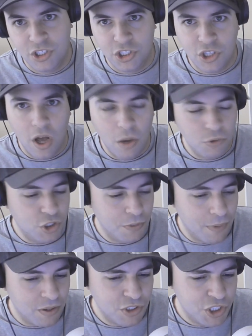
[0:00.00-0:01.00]
just titled
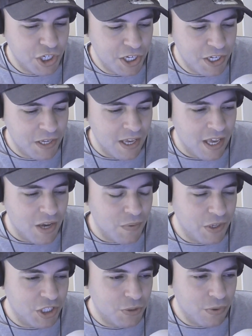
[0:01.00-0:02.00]
Jumanji,
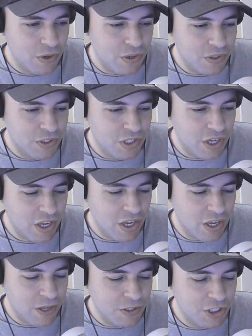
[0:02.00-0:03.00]
which was
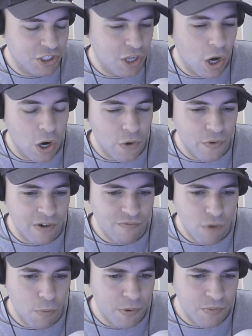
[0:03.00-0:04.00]
uh, starring
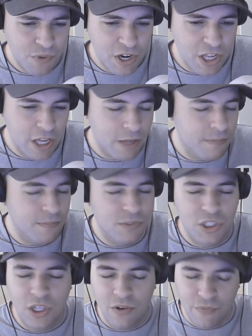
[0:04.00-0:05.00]
Robin
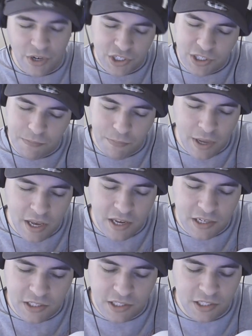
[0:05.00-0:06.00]
Williams. Rest in
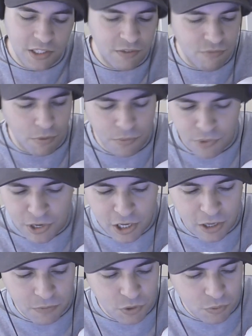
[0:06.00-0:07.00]
peace, Robin
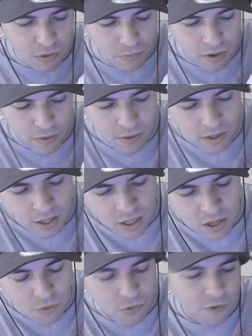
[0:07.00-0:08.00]
Williams, one of my
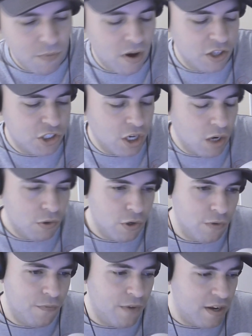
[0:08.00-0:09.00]
one of my
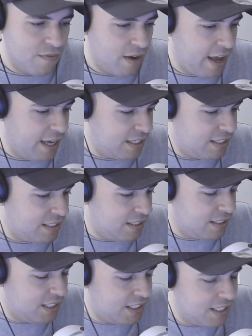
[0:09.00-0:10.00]
childhood favourite
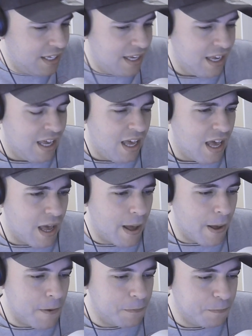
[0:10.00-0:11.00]
actors.
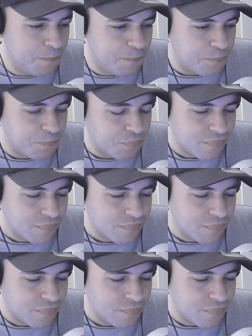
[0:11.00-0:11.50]
Um,